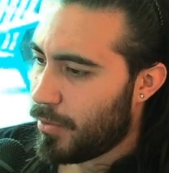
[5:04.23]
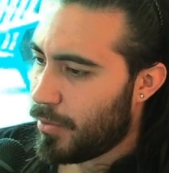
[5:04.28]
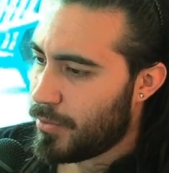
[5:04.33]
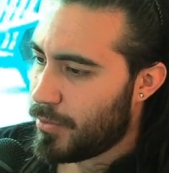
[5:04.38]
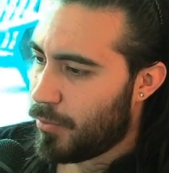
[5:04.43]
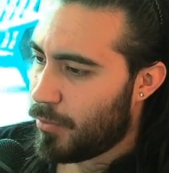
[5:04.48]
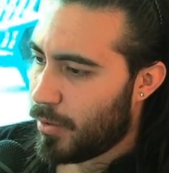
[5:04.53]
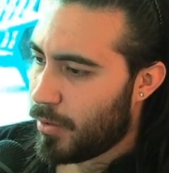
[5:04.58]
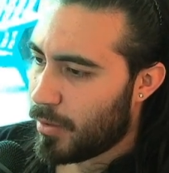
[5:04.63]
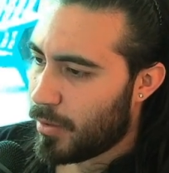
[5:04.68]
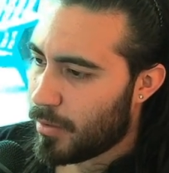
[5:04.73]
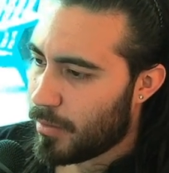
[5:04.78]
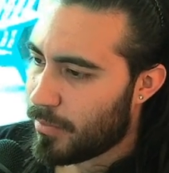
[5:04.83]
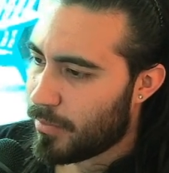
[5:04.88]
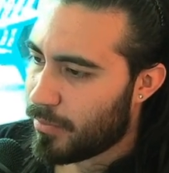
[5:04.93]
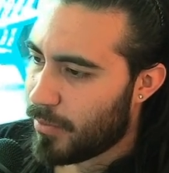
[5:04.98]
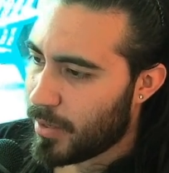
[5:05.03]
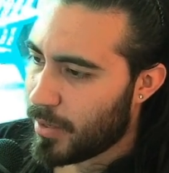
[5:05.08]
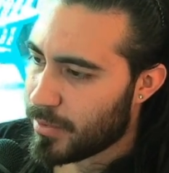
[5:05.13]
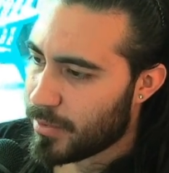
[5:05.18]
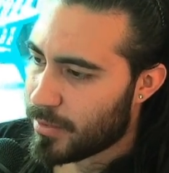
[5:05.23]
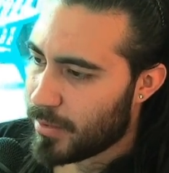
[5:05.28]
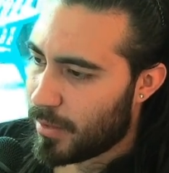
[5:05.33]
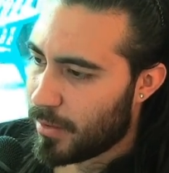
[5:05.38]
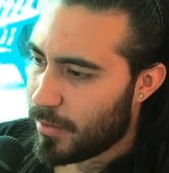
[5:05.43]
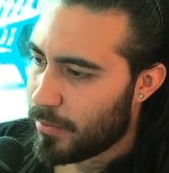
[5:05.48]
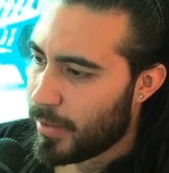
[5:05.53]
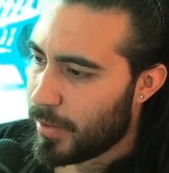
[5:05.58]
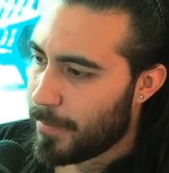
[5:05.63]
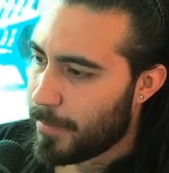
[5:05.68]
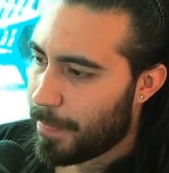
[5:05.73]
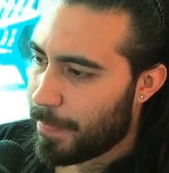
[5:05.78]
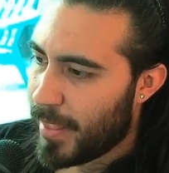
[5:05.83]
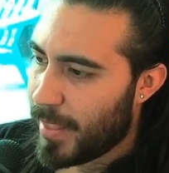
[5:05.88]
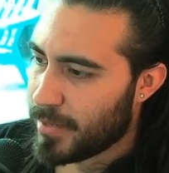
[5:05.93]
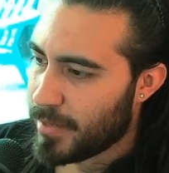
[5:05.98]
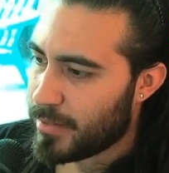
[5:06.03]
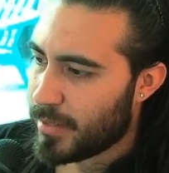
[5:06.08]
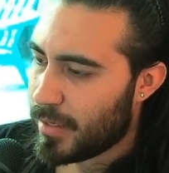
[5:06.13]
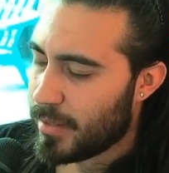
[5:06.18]
work, Frank Soloway,
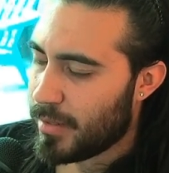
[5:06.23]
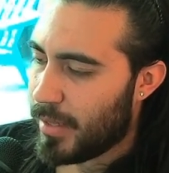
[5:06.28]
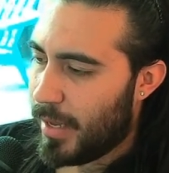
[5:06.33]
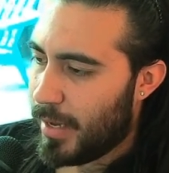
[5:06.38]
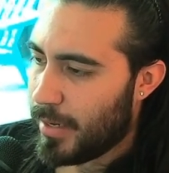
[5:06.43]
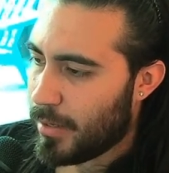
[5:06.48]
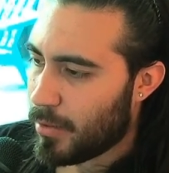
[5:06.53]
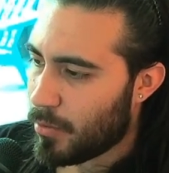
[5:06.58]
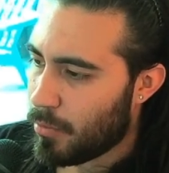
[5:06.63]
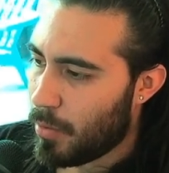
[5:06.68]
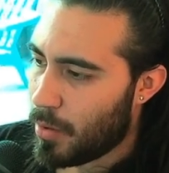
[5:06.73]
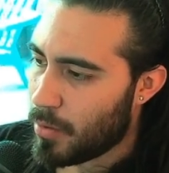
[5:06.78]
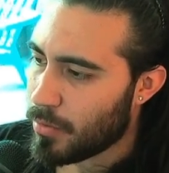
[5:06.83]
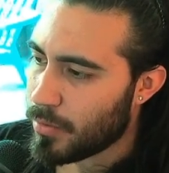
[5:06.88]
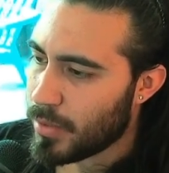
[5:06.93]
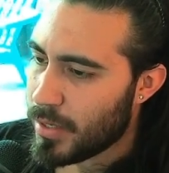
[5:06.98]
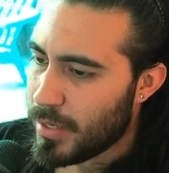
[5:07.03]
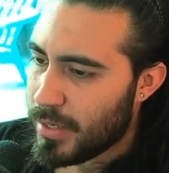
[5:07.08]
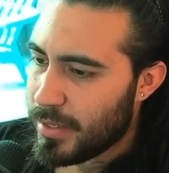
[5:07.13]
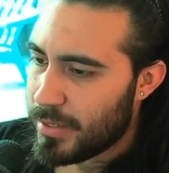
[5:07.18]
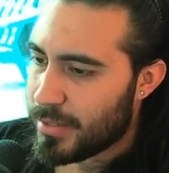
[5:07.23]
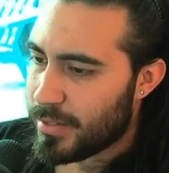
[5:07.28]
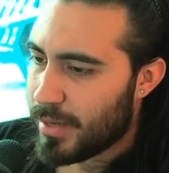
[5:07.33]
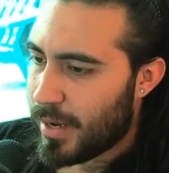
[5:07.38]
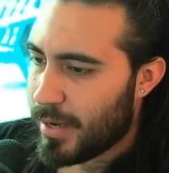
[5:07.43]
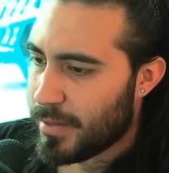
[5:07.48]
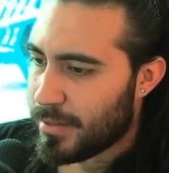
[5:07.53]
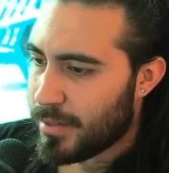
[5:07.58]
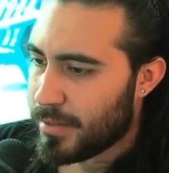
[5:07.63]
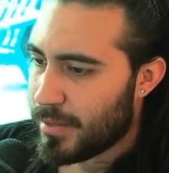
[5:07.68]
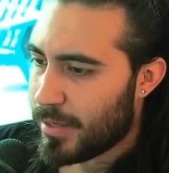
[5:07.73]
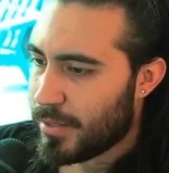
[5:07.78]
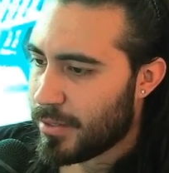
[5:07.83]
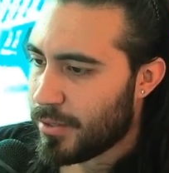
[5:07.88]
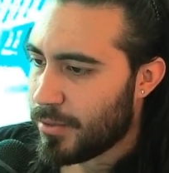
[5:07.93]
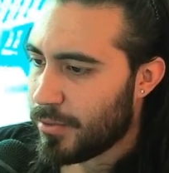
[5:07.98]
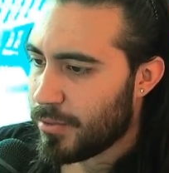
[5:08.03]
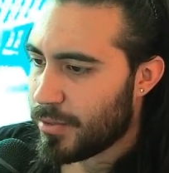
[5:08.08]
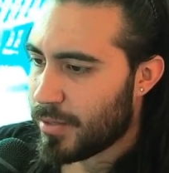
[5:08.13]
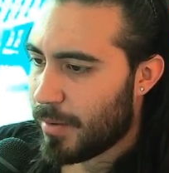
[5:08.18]
has said that, quote, "Science is a
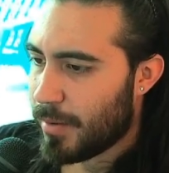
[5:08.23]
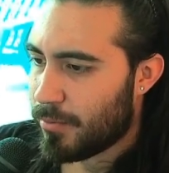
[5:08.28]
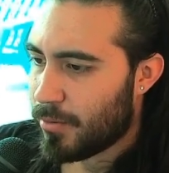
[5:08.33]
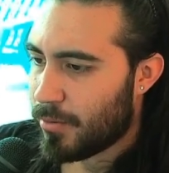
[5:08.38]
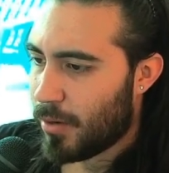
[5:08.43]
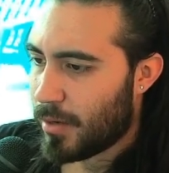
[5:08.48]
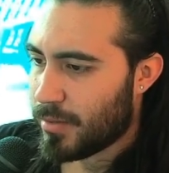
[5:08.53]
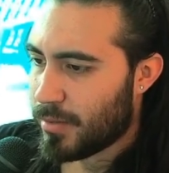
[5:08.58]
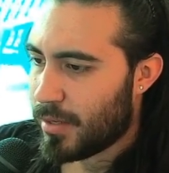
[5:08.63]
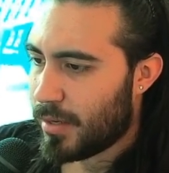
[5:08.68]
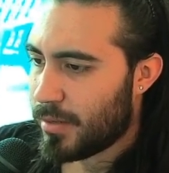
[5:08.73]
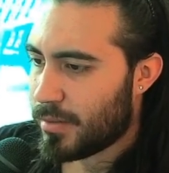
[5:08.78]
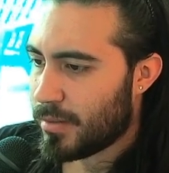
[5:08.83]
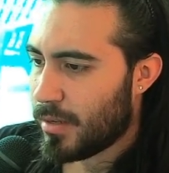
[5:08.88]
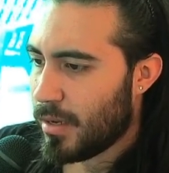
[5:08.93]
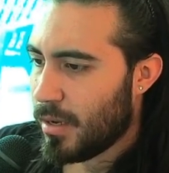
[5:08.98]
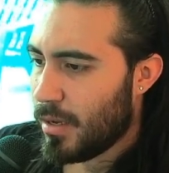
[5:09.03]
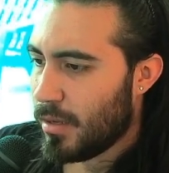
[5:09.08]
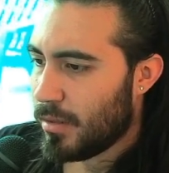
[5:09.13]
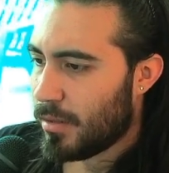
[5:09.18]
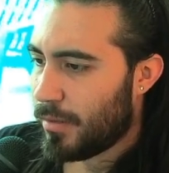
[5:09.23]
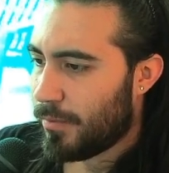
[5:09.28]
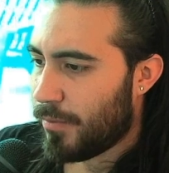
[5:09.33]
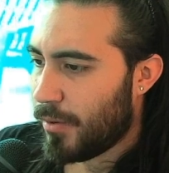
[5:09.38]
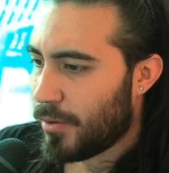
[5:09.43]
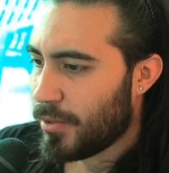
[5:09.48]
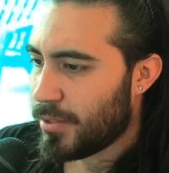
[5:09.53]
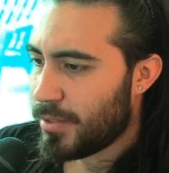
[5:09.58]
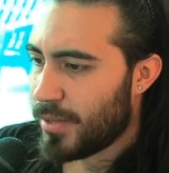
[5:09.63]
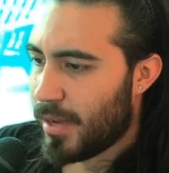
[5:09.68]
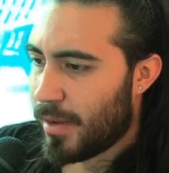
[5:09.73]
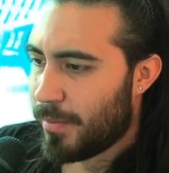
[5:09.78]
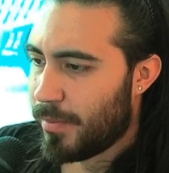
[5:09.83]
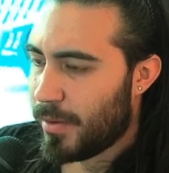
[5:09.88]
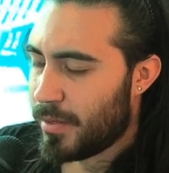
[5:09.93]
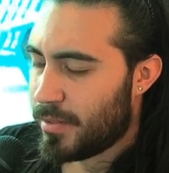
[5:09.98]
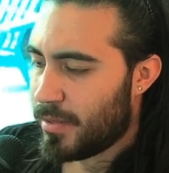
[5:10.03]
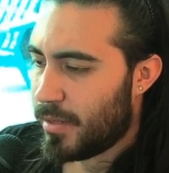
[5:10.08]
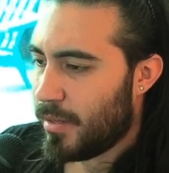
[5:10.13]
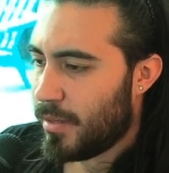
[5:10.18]
two-step process. The first step
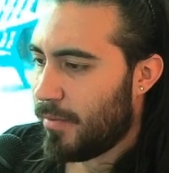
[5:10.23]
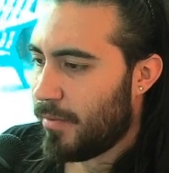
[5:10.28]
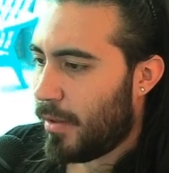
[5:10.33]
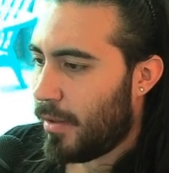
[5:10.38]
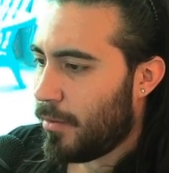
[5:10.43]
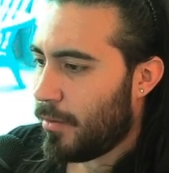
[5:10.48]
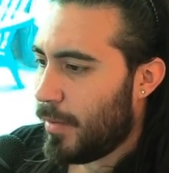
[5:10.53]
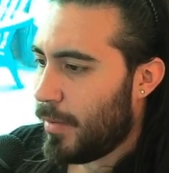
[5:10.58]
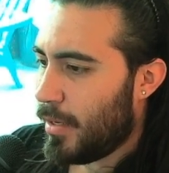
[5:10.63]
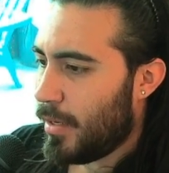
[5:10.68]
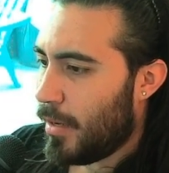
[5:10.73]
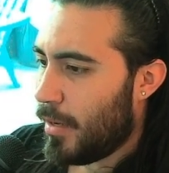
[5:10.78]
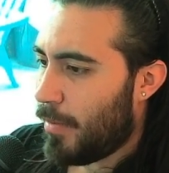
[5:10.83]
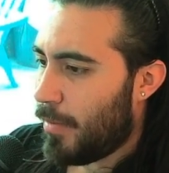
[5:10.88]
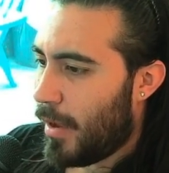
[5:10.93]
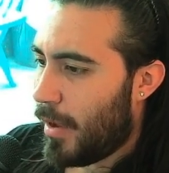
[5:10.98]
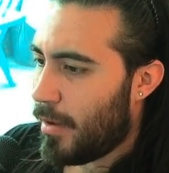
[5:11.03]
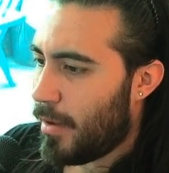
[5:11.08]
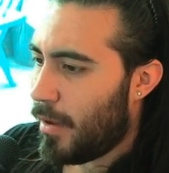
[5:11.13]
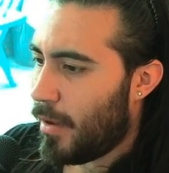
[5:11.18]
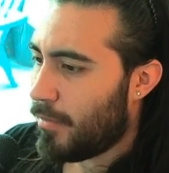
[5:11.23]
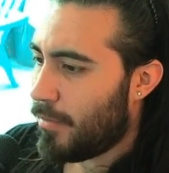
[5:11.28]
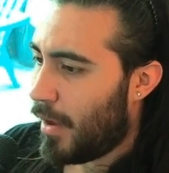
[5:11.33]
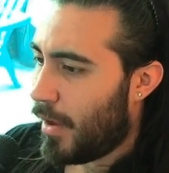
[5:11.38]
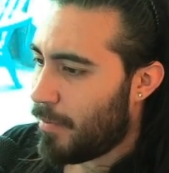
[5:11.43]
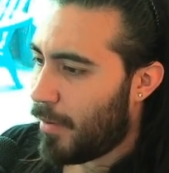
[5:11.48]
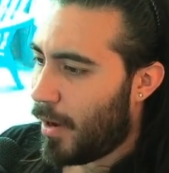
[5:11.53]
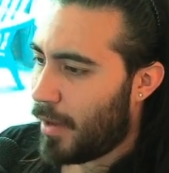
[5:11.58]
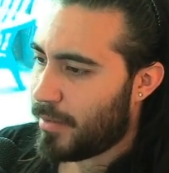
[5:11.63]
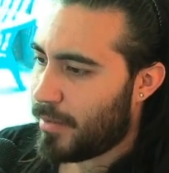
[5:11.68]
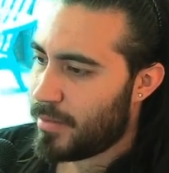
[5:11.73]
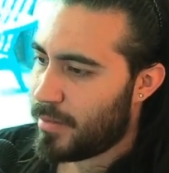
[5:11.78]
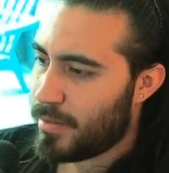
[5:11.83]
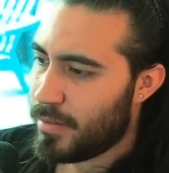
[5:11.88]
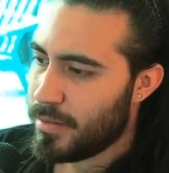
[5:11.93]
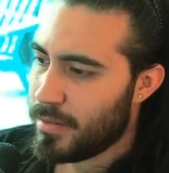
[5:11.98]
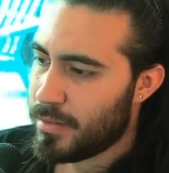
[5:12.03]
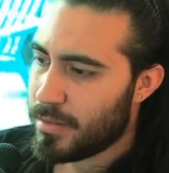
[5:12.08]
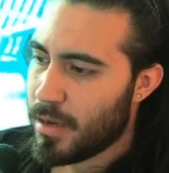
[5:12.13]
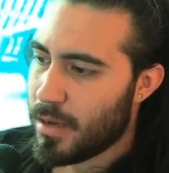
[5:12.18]
is the development of
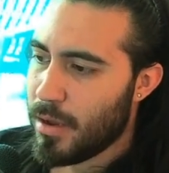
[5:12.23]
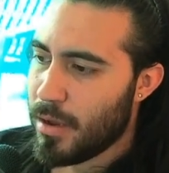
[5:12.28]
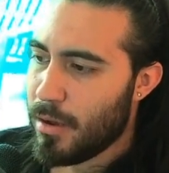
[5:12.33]
hypotheses.